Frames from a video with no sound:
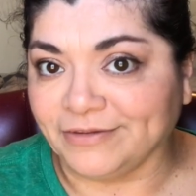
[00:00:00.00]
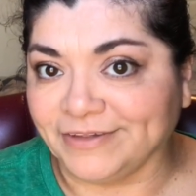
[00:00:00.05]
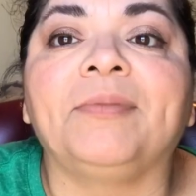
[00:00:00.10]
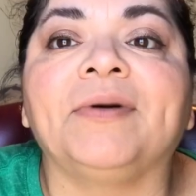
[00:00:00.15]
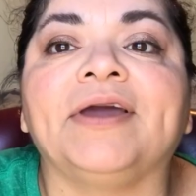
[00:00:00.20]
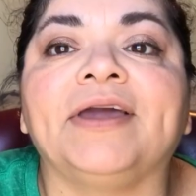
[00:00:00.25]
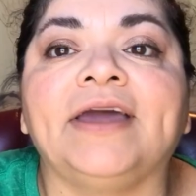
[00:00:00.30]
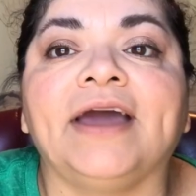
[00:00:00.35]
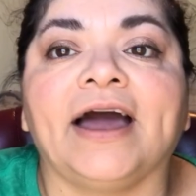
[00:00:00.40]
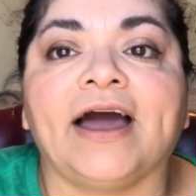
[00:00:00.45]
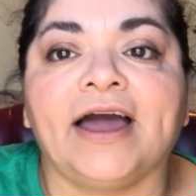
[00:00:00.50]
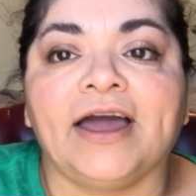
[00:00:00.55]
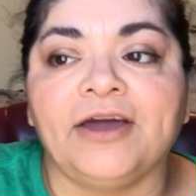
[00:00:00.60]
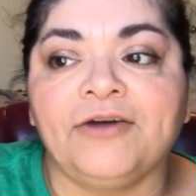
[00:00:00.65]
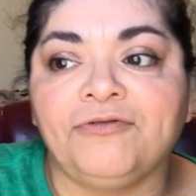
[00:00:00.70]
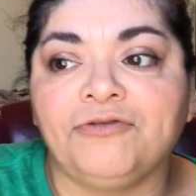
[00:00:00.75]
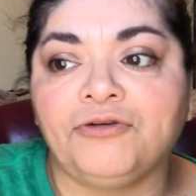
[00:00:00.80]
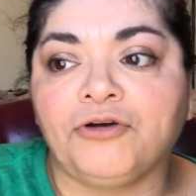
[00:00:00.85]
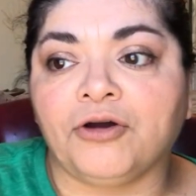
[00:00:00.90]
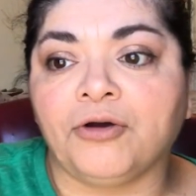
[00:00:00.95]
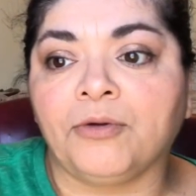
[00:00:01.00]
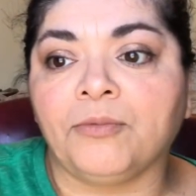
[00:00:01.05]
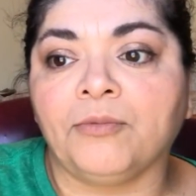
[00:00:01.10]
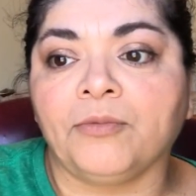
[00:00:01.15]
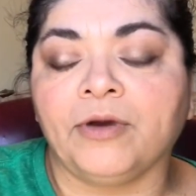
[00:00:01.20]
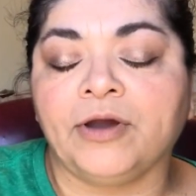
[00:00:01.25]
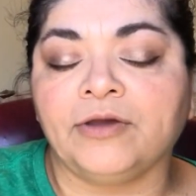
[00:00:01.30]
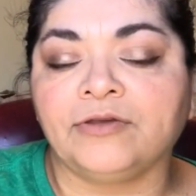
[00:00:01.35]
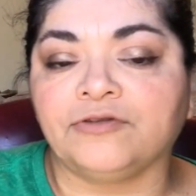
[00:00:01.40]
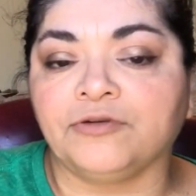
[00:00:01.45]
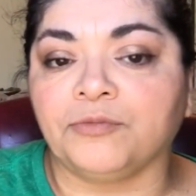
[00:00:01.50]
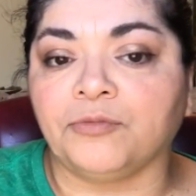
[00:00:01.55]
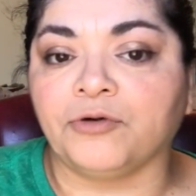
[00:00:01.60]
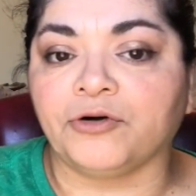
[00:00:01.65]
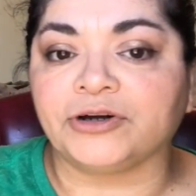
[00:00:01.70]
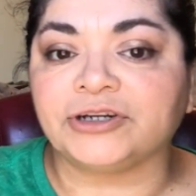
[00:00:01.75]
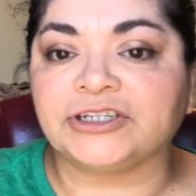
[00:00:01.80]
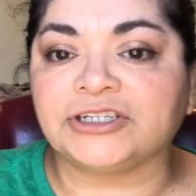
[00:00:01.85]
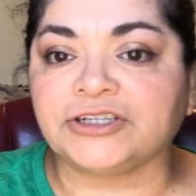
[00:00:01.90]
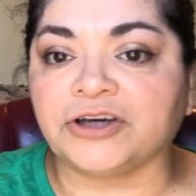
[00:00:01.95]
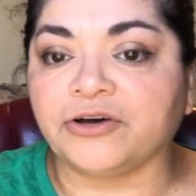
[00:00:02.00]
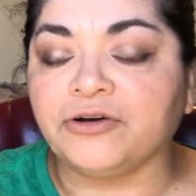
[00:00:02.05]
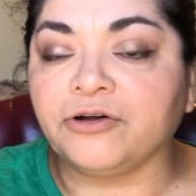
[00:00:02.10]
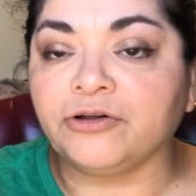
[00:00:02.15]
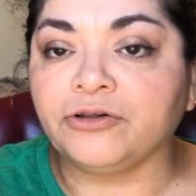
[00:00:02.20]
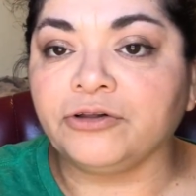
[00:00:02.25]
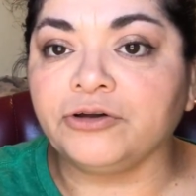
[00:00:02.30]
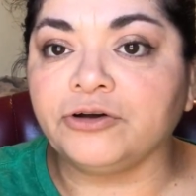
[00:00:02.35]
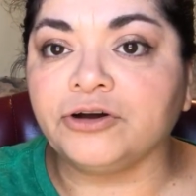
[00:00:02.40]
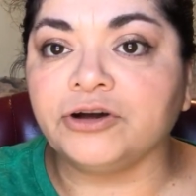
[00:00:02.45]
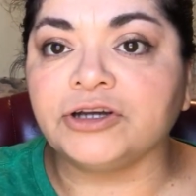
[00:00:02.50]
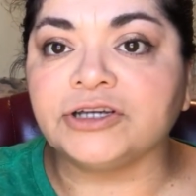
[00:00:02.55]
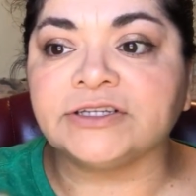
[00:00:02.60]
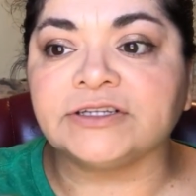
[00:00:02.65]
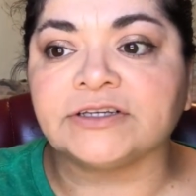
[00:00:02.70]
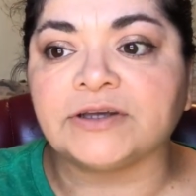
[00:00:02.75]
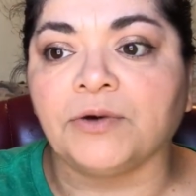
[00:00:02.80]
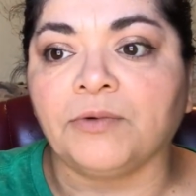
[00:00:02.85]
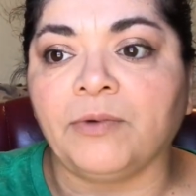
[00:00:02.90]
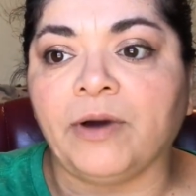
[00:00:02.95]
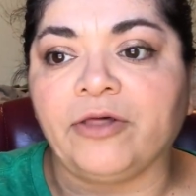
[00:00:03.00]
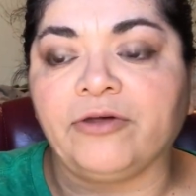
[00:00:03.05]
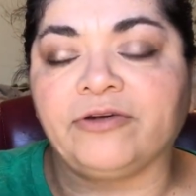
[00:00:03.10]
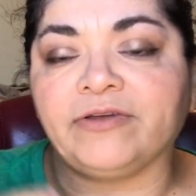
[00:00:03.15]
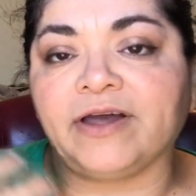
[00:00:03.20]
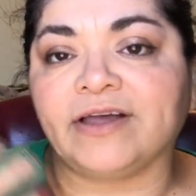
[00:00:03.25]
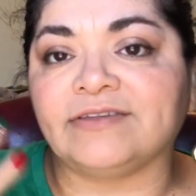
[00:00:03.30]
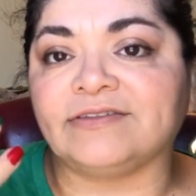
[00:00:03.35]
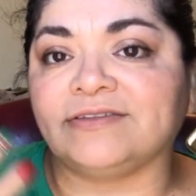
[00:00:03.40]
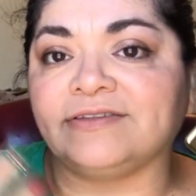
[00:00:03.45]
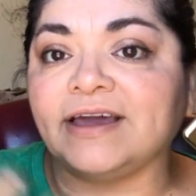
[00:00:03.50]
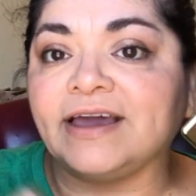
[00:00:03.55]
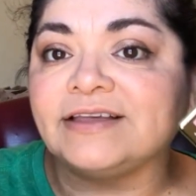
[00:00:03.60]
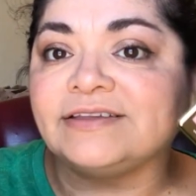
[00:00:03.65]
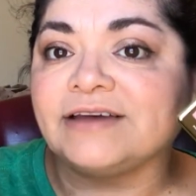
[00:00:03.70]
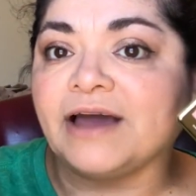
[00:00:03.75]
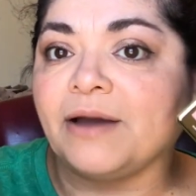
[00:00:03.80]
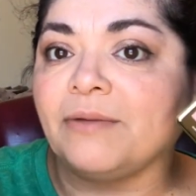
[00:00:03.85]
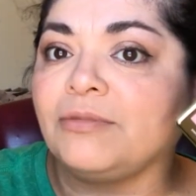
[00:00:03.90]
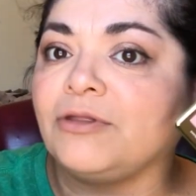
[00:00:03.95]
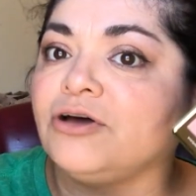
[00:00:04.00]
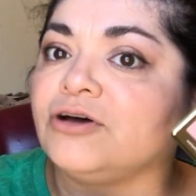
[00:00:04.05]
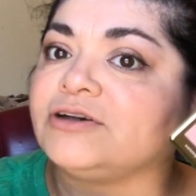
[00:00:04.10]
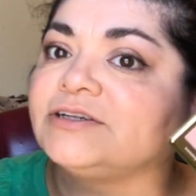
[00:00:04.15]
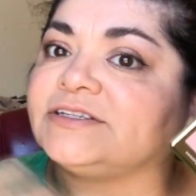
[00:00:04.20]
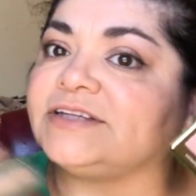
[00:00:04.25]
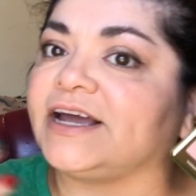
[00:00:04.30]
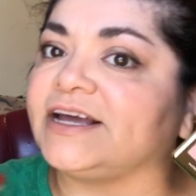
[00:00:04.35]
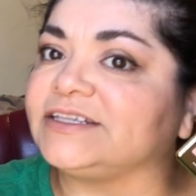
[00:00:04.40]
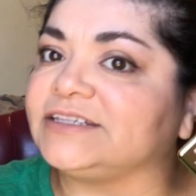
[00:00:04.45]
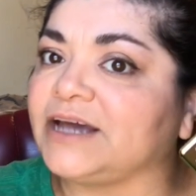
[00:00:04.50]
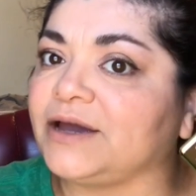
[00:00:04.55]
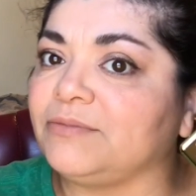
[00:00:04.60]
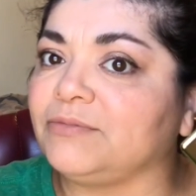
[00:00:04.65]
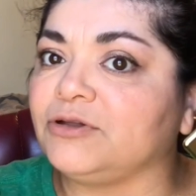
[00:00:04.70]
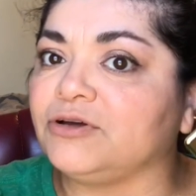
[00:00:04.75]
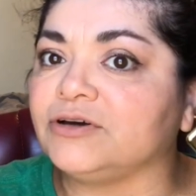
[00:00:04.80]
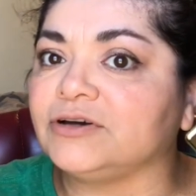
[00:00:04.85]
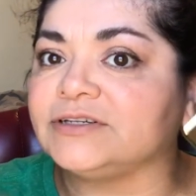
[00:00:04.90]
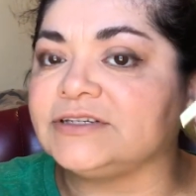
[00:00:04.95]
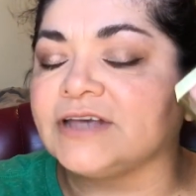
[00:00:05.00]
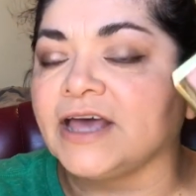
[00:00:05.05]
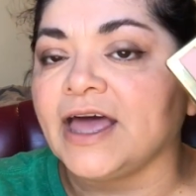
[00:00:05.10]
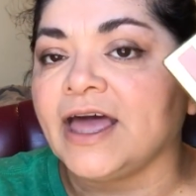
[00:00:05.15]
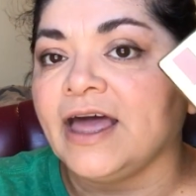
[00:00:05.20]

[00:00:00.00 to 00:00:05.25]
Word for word: But yeah, if you're into more subtle looks, whether that's daytime looks, nighttime looks,